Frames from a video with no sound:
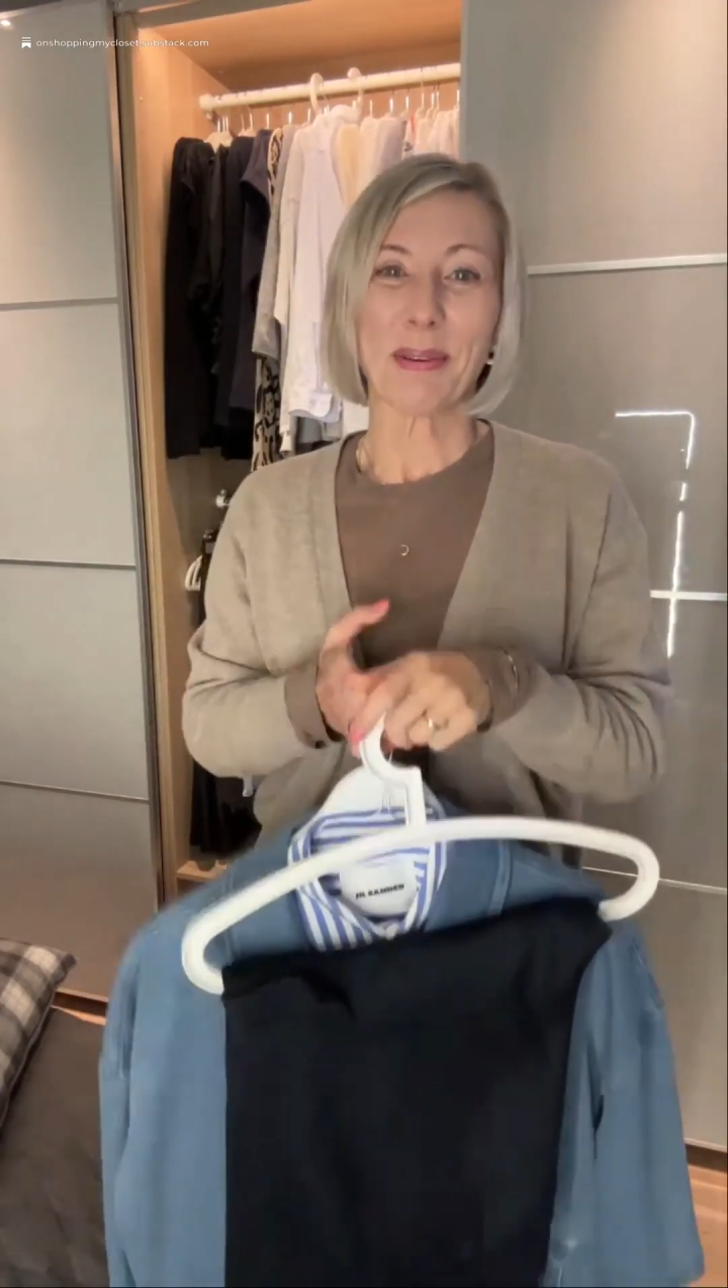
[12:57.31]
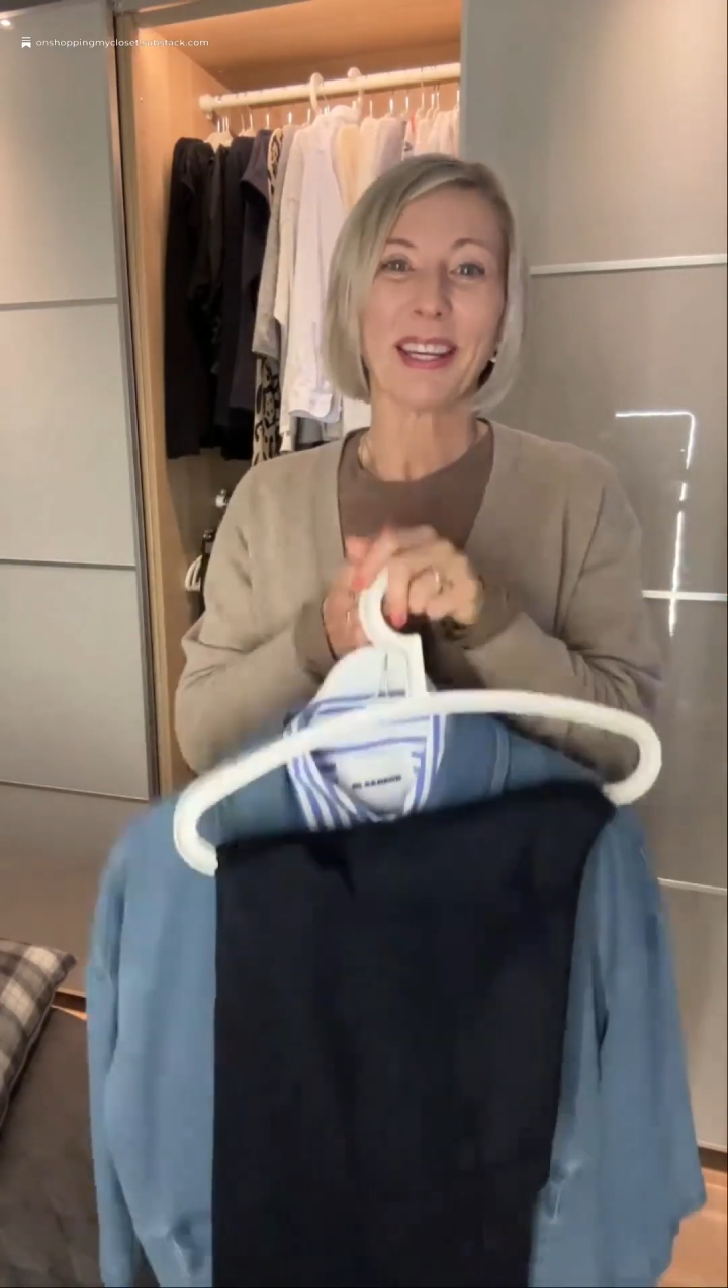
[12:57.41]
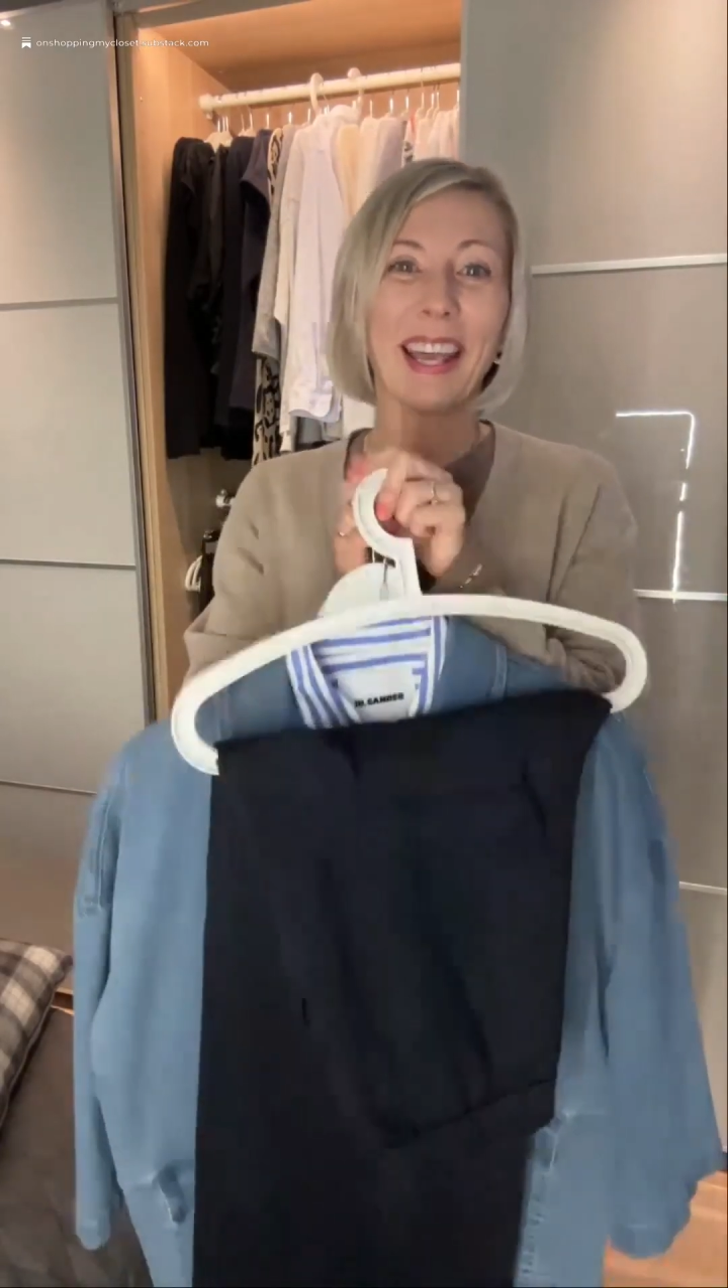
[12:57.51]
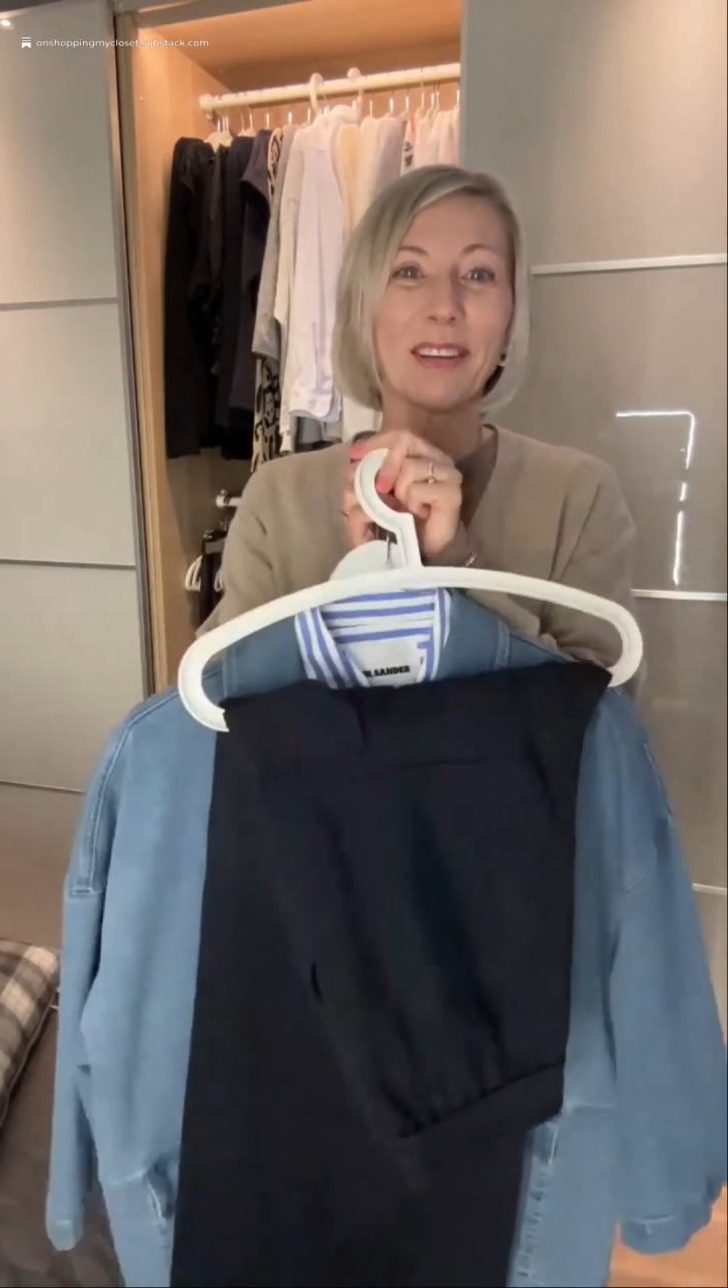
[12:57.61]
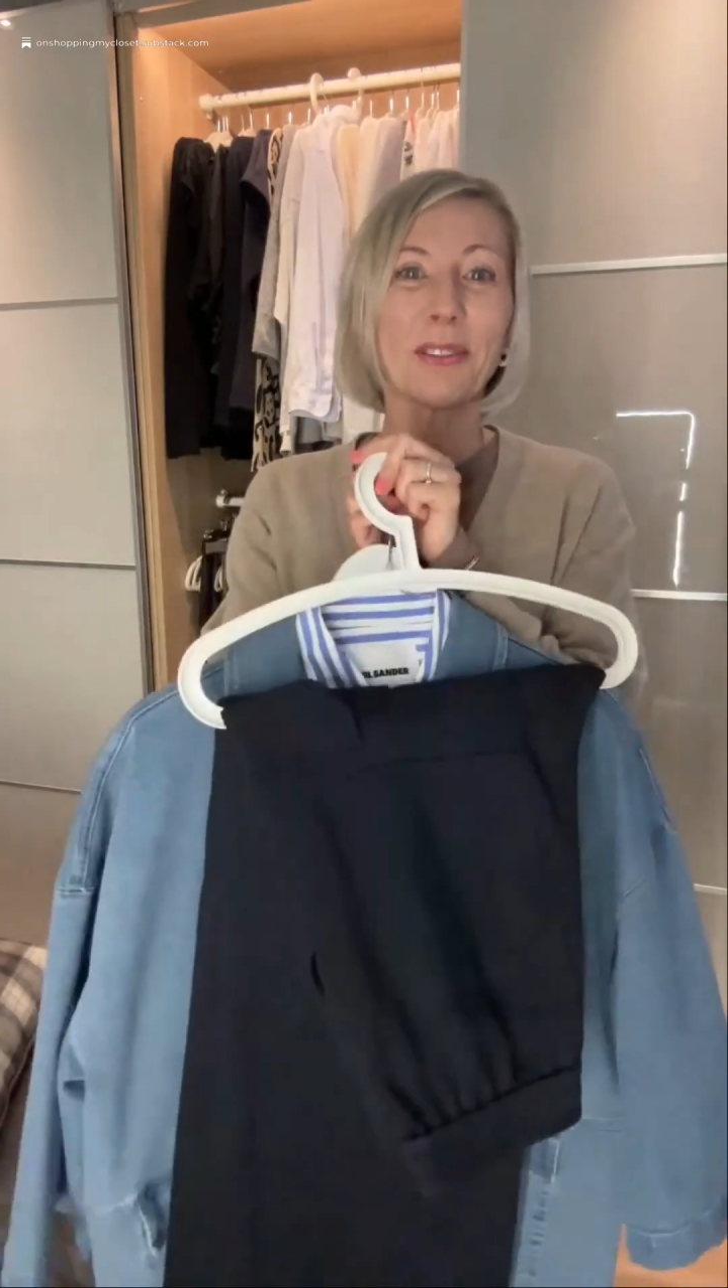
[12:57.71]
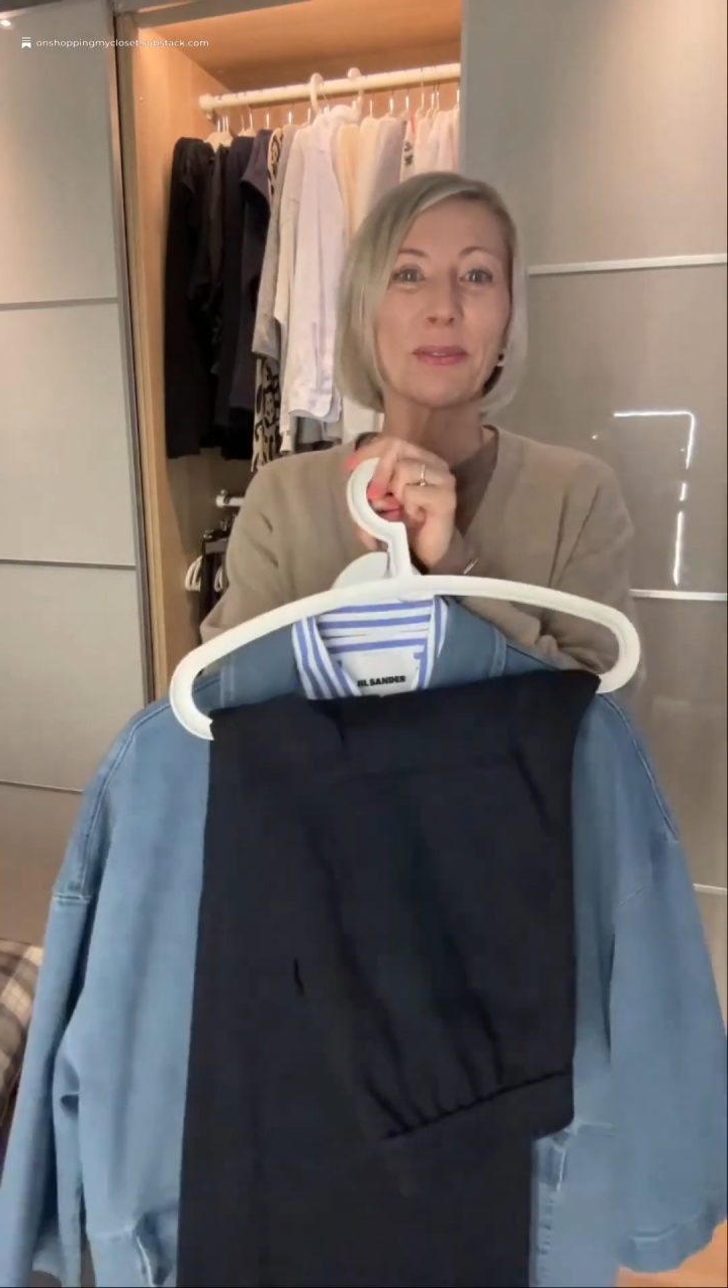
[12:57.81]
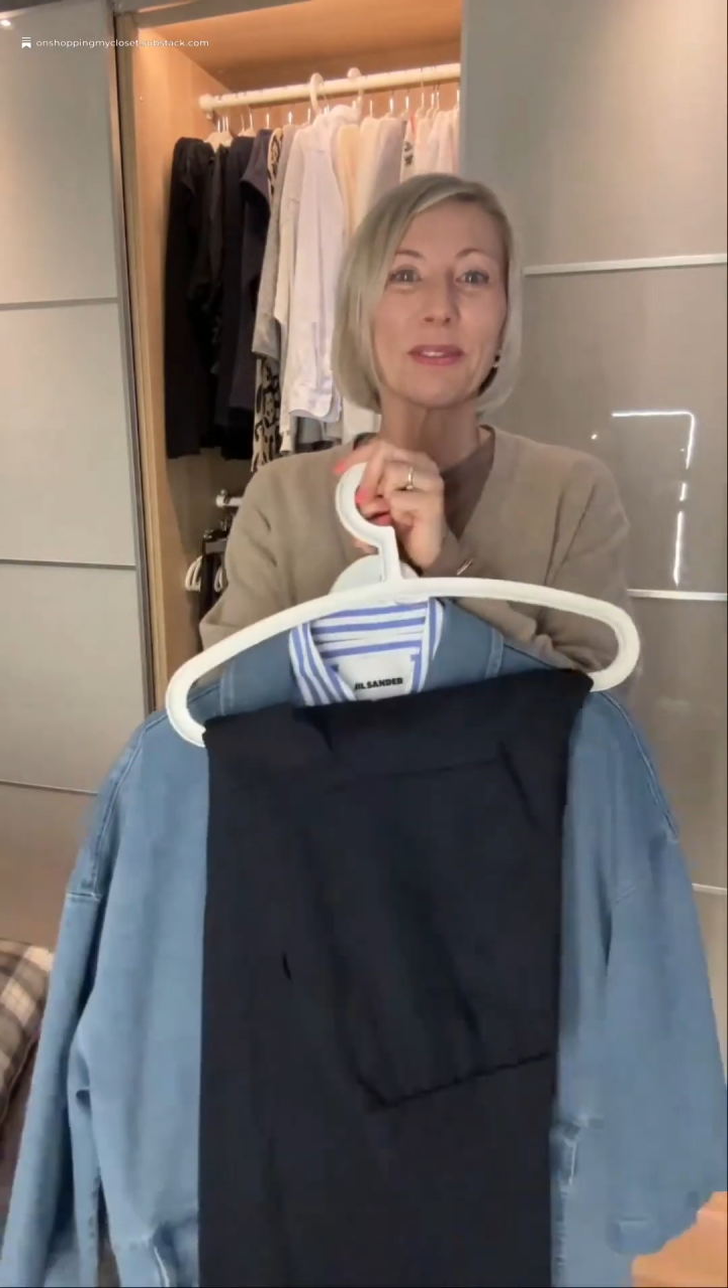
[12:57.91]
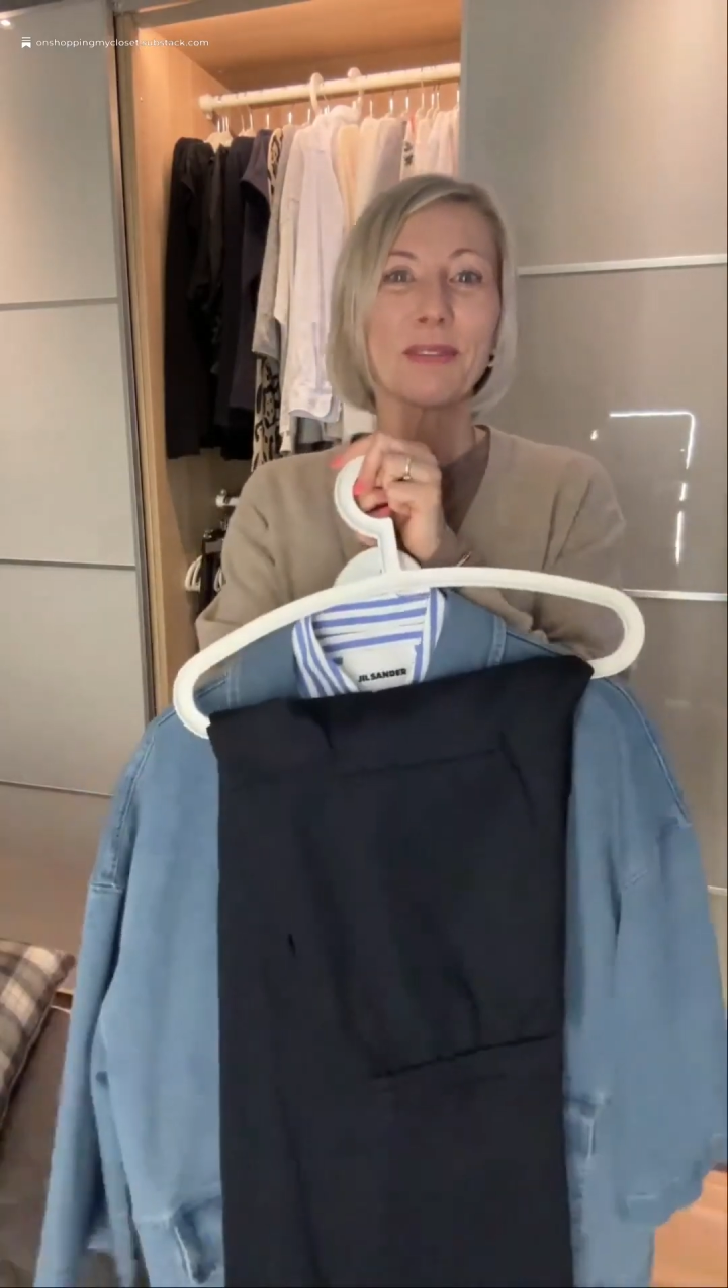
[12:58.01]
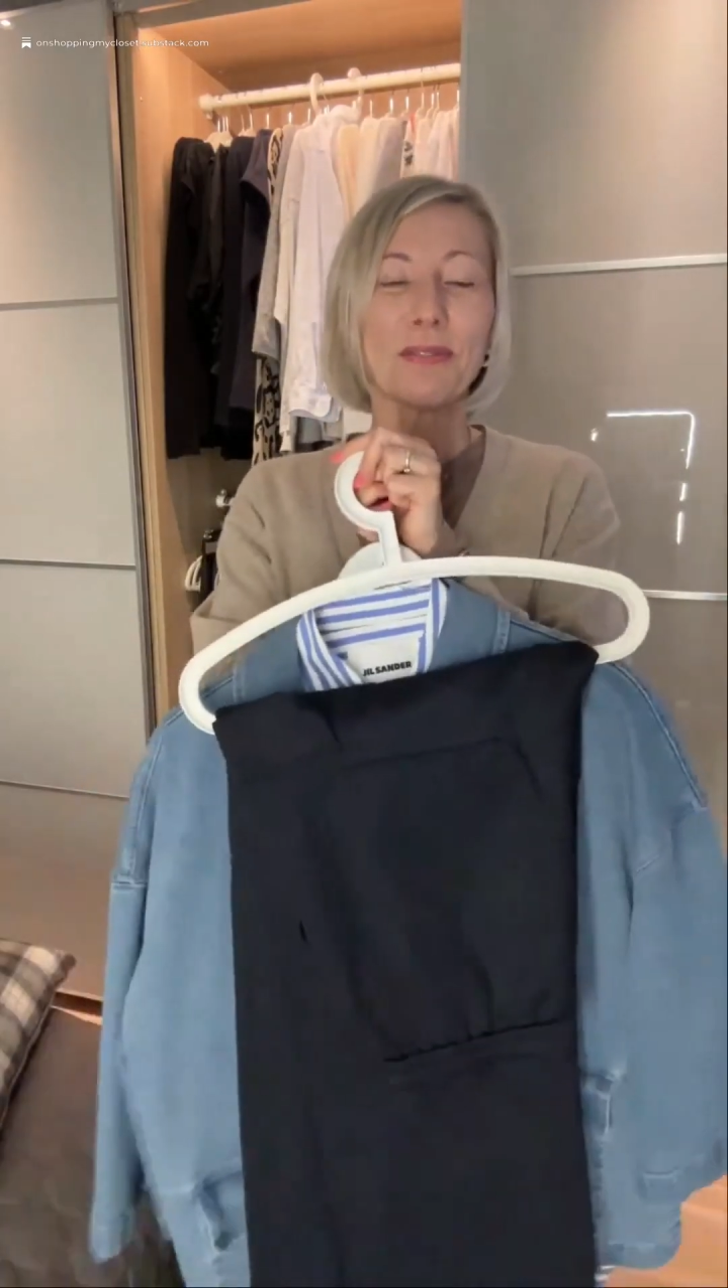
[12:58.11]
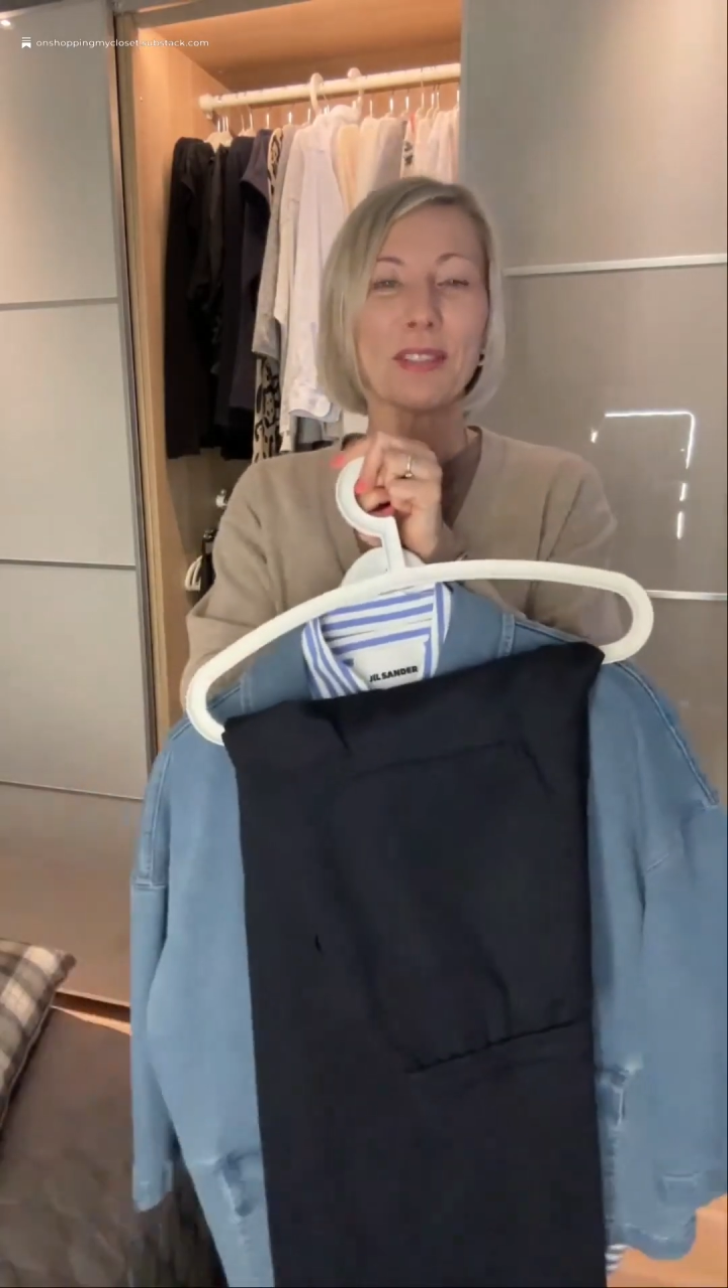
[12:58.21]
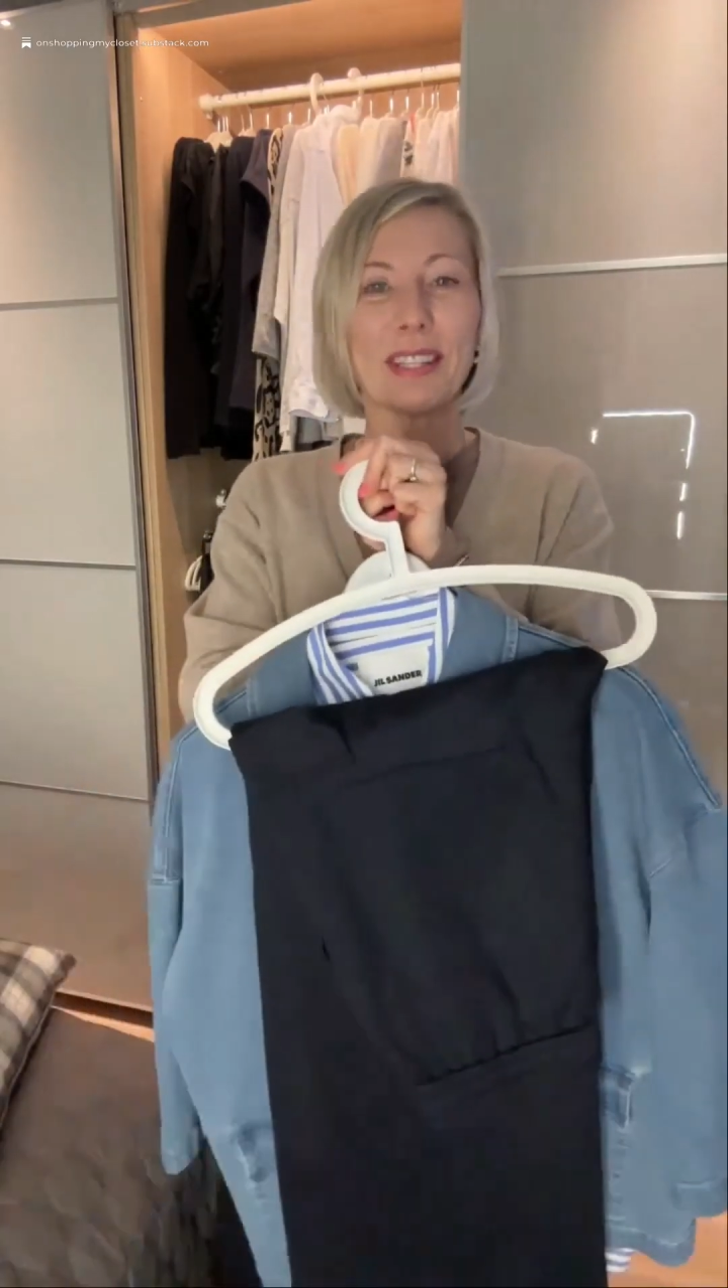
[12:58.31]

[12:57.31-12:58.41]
So I cannot use them for